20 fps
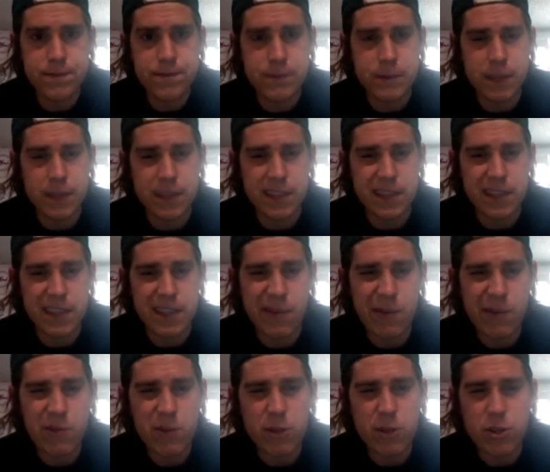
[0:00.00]
Like I said, I'm
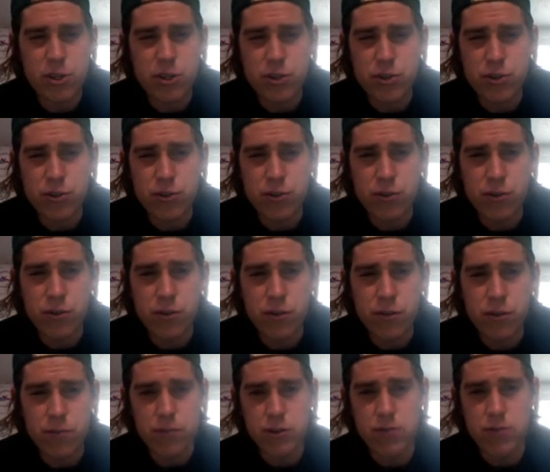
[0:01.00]
not really sure
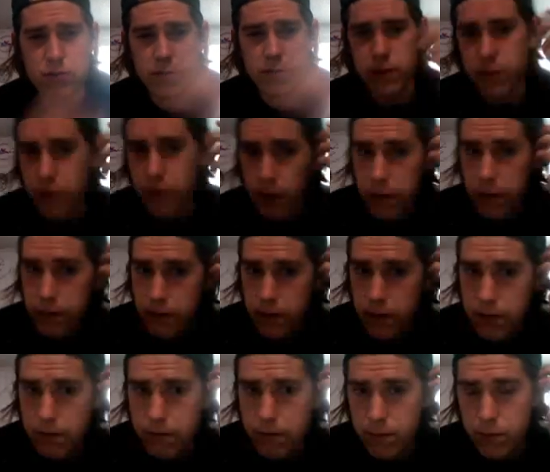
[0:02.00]
which one's
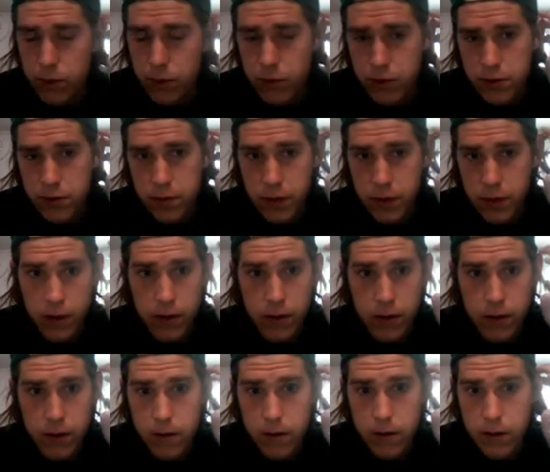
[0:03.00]

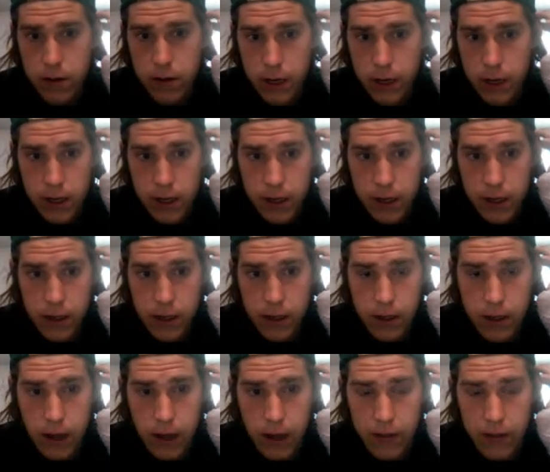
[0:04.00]
better.
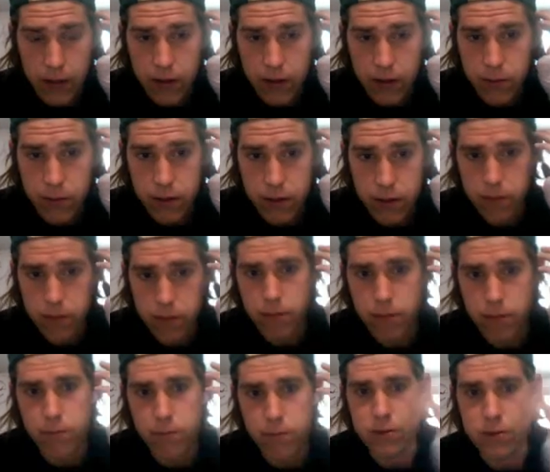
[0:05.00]
I think with
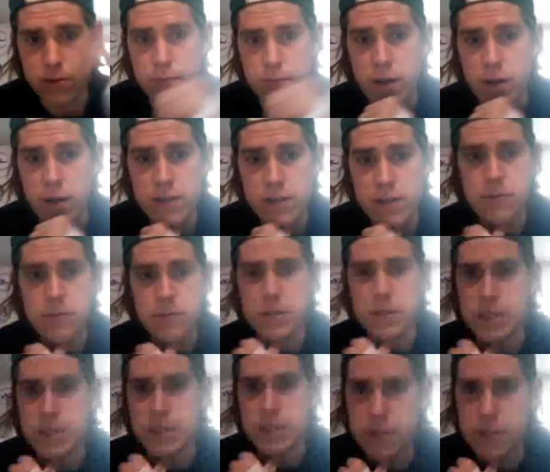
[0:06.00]
the SWATs, with this
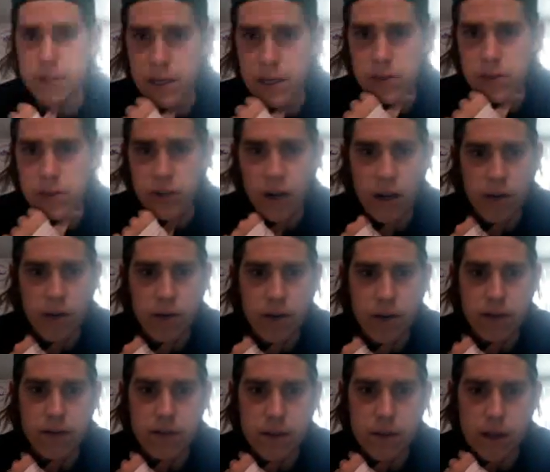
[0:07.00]
Taser
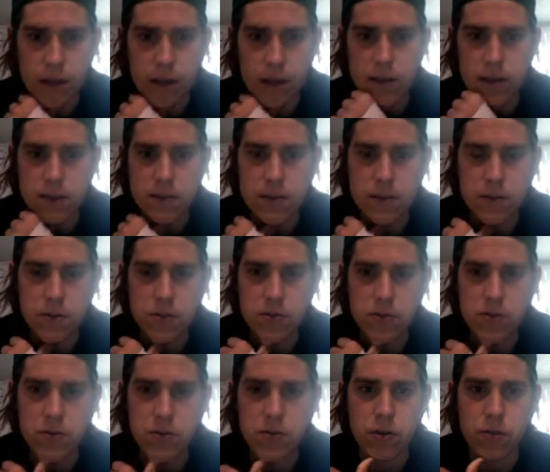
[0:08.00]
Shockwave, it's a lot easier
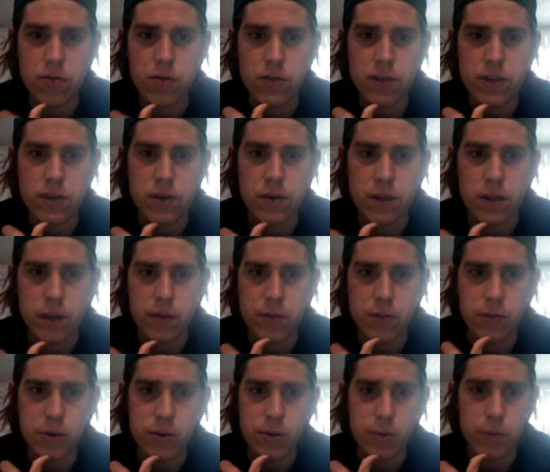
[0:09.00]
to set up an
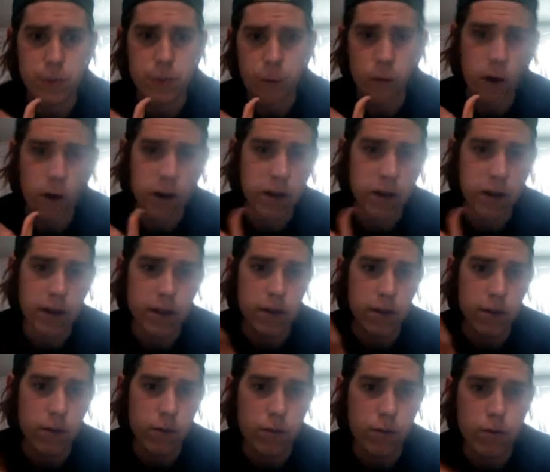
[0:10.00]
ambush. People walk in,
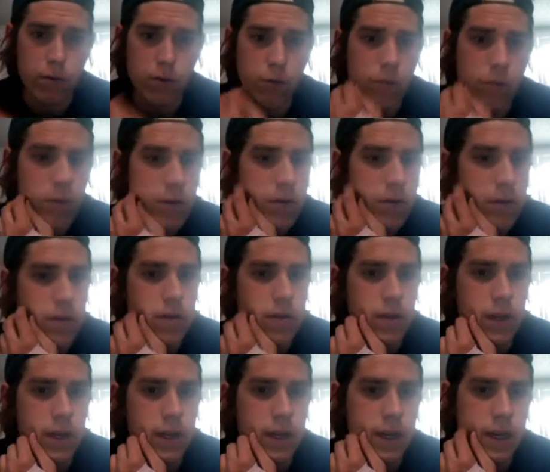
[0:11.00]
boom,
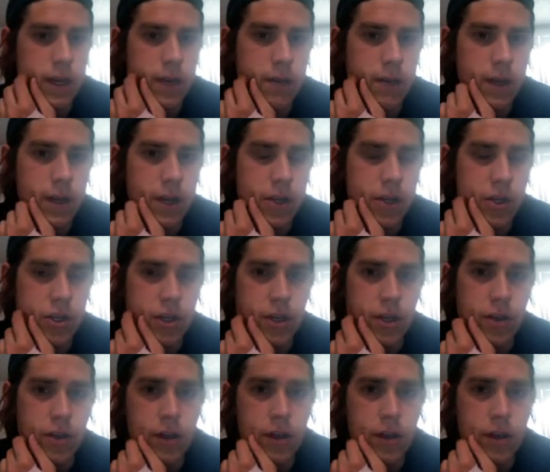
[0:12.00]
they get hit by that shit.